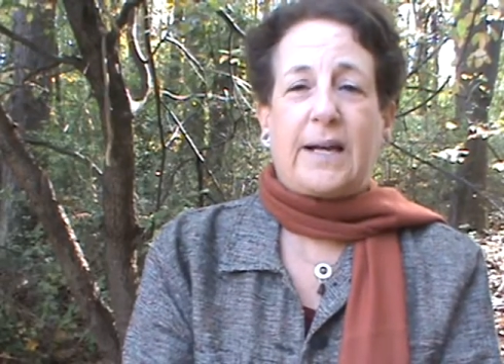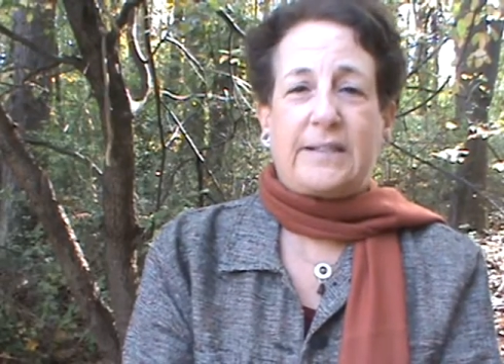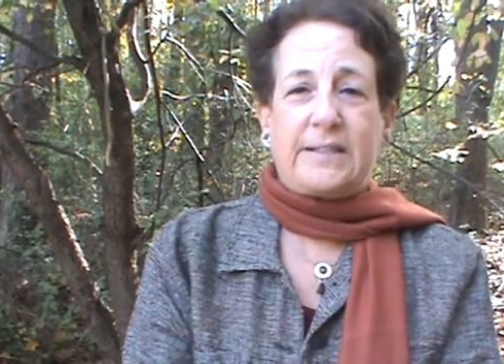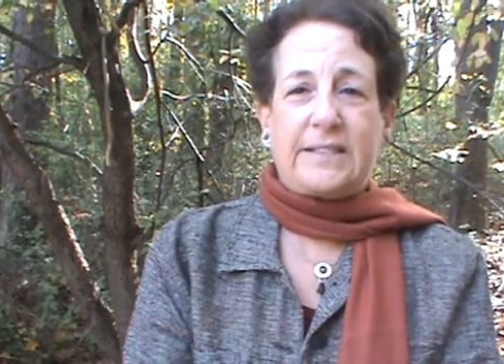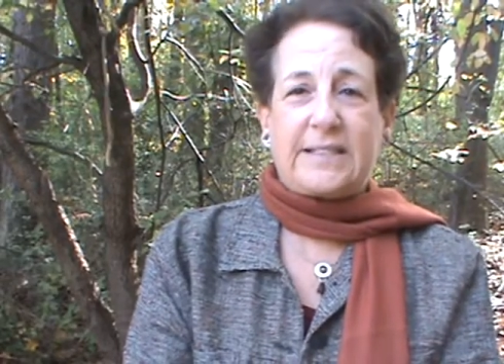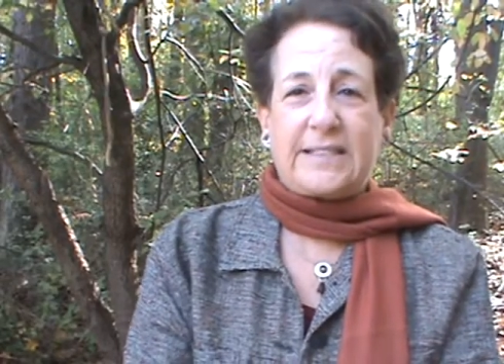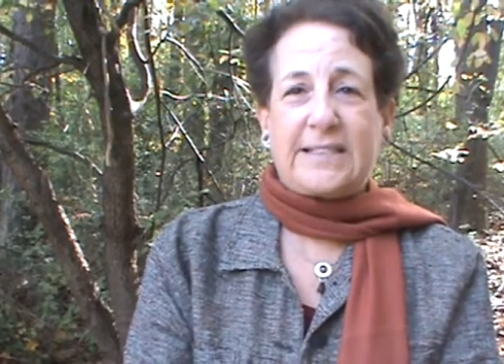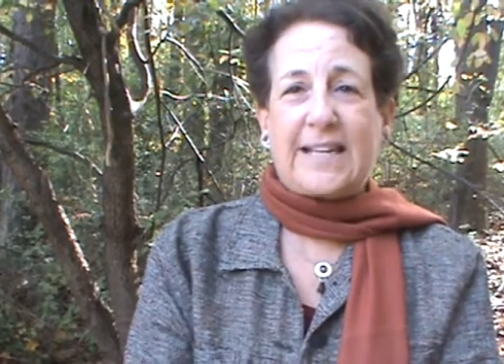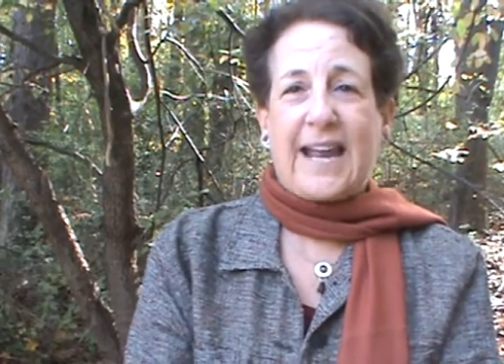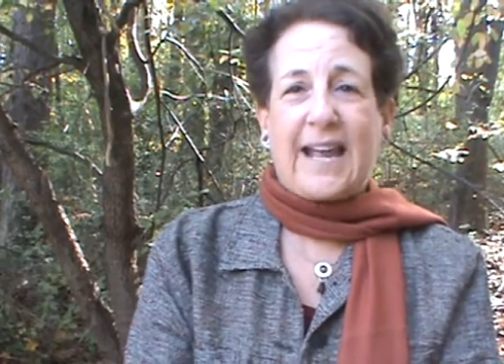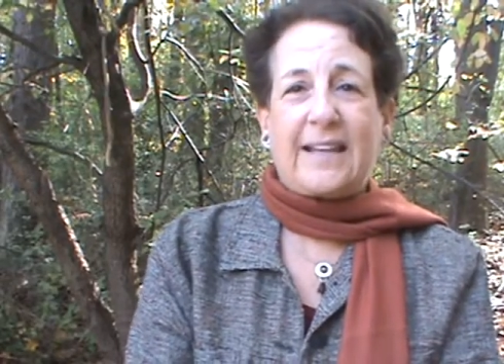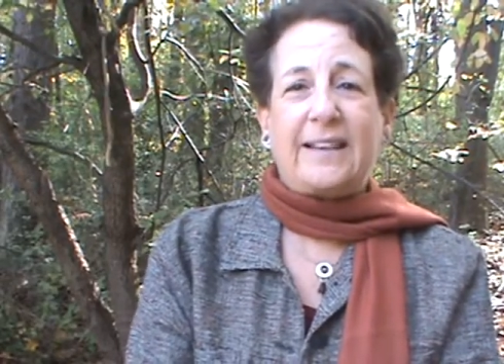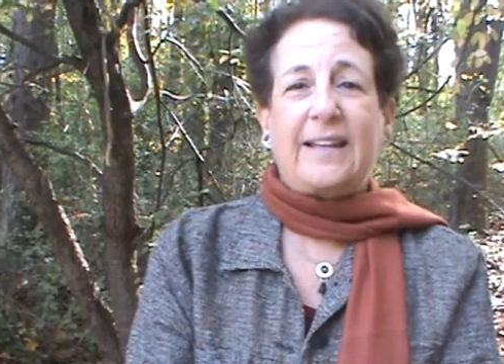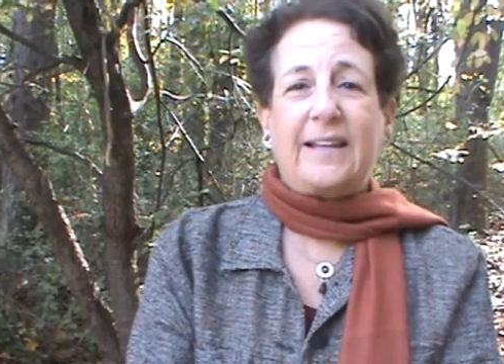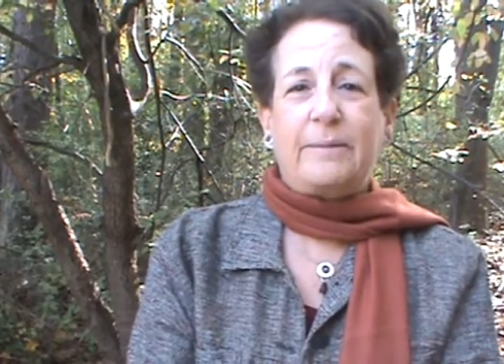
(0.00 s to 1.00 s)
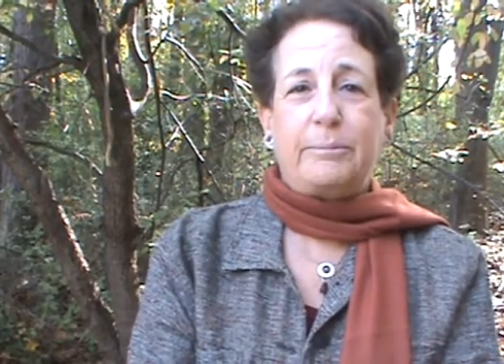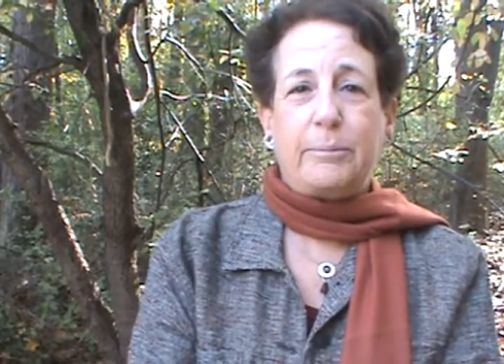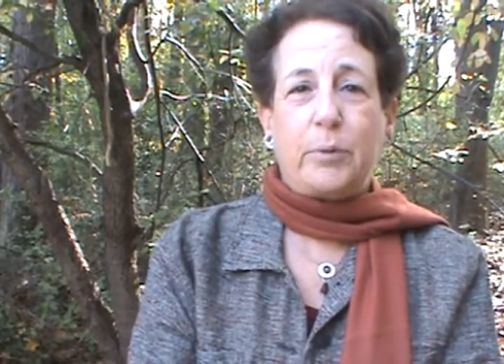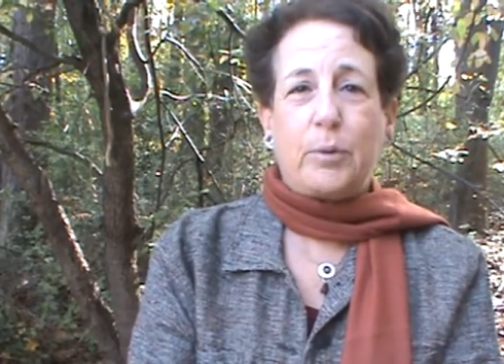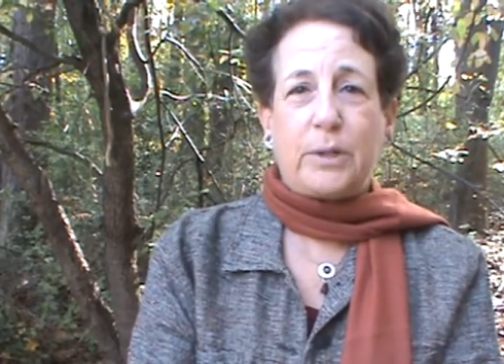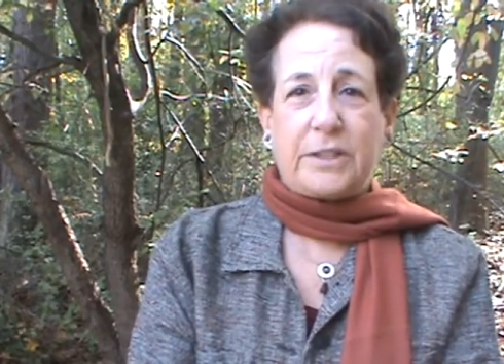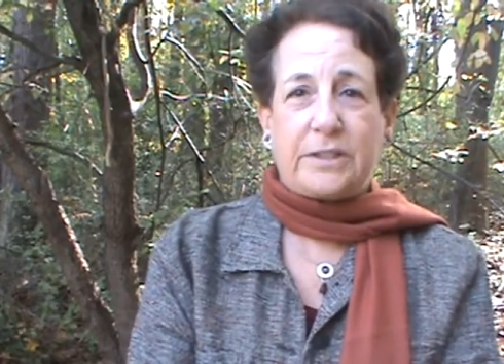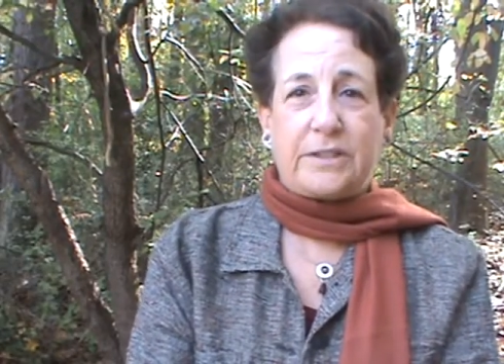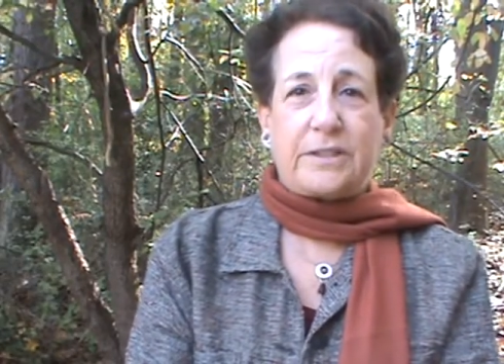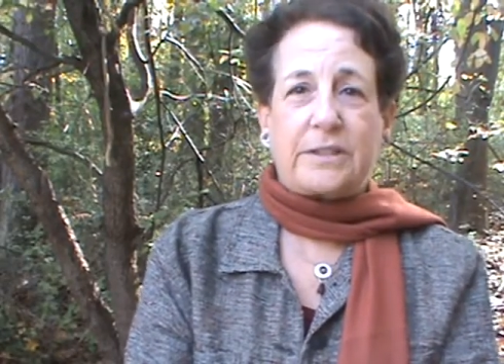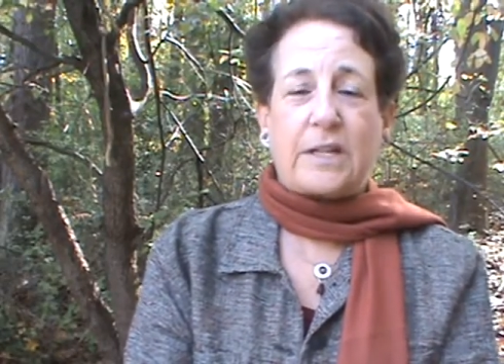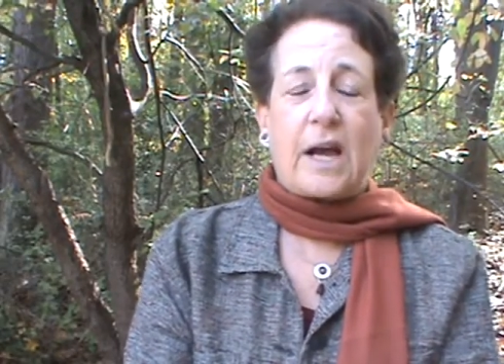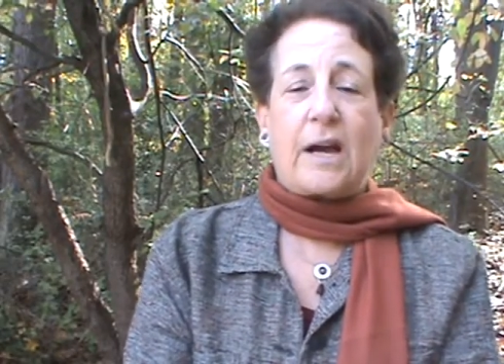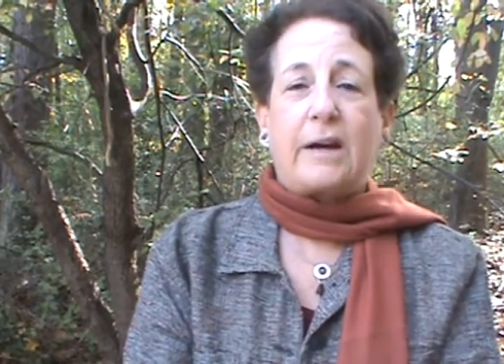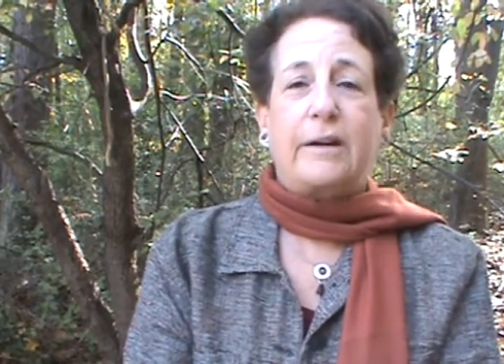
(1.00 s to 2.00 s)
understand the
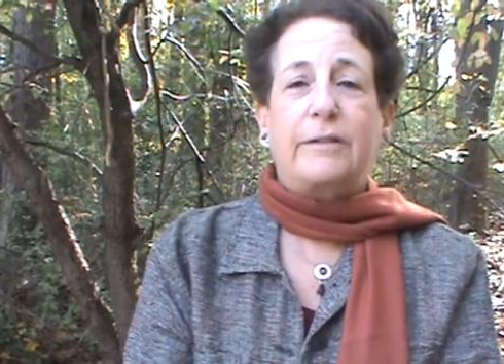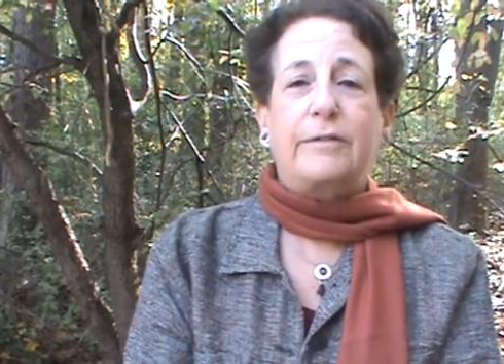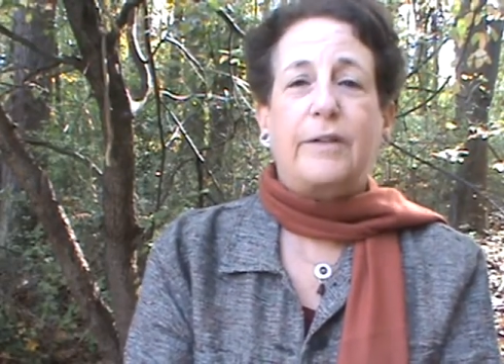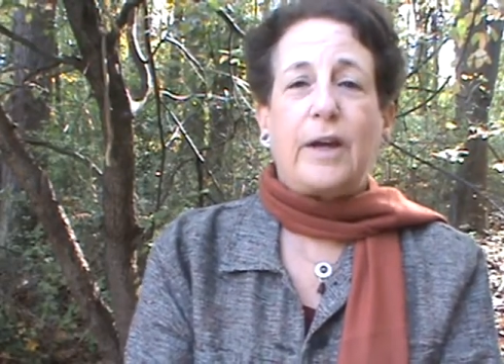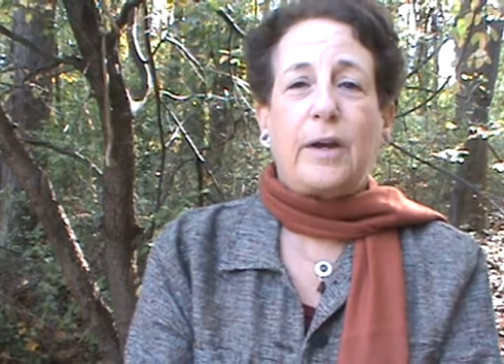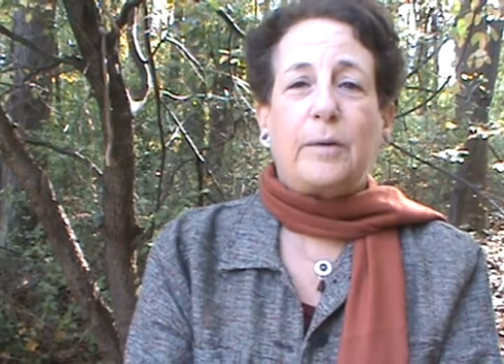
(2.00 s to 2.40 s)
importance of